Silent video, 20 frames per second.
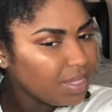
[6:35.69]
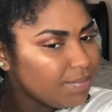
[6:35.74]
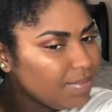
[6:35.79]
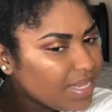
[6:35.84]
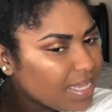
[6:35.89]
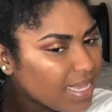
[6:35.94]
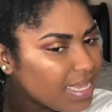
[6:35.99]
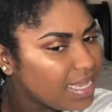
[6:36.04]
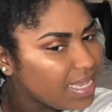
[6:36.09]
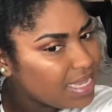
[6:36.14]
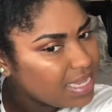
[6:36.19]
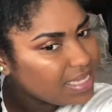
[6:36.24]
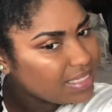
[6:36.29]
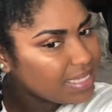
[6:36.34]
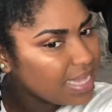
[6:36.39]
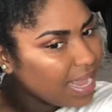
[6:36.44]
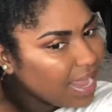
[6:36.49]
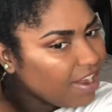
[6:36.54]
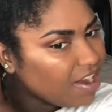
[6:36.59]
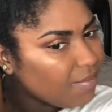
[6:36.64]

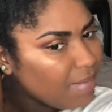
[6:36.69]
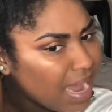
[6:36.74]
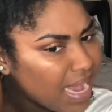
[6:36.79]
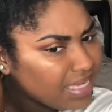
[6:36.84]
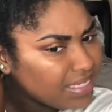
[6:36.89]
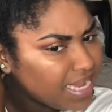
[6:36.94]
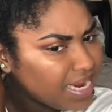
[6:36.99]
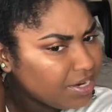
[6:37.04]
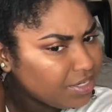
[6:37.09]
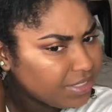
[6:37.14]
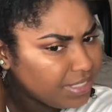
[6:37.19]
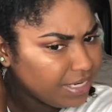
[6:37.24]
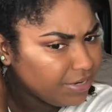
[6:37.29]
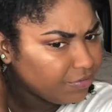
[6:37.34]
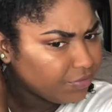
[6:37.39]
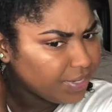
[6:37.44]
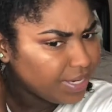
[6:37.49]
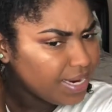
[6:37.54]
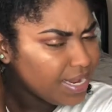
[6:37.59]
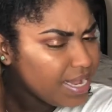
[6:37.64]
because everybody's hair is
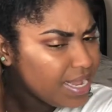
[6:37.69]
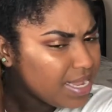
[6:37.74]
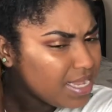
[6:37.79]
different.